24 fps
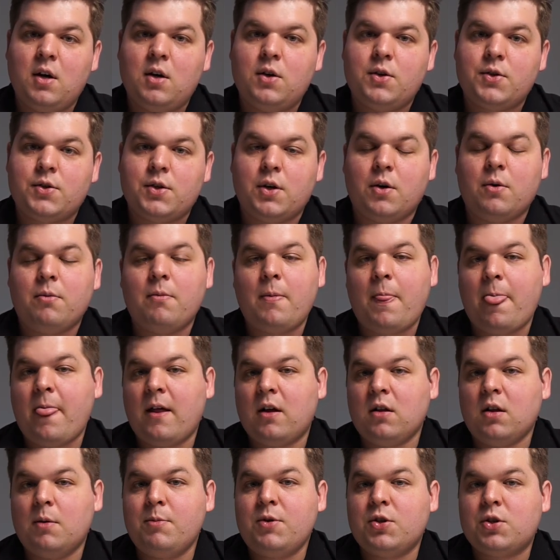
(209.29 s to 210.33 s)
So
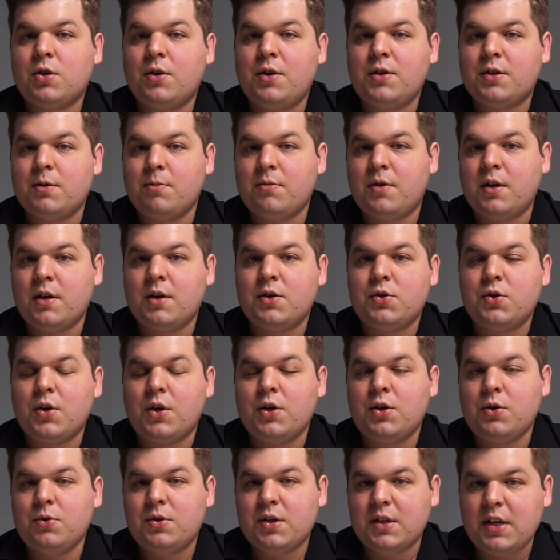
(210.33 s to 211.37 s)
let me show you some things you can
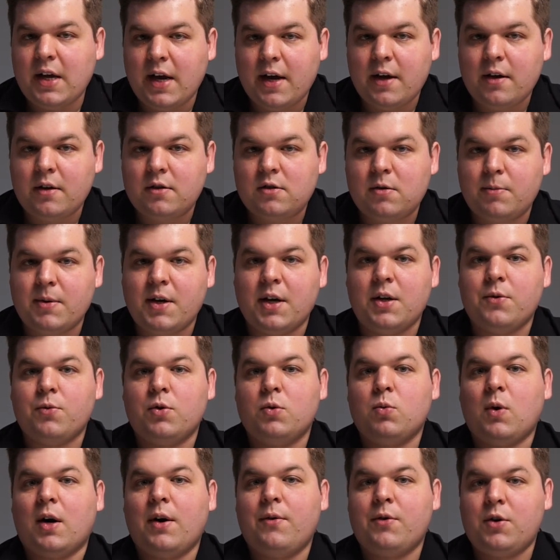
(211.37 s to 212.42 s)
do today to begin
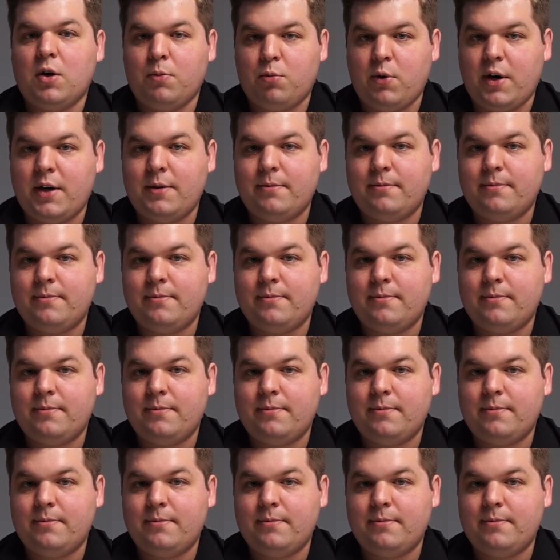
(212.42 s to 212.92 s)
rewiring your brain.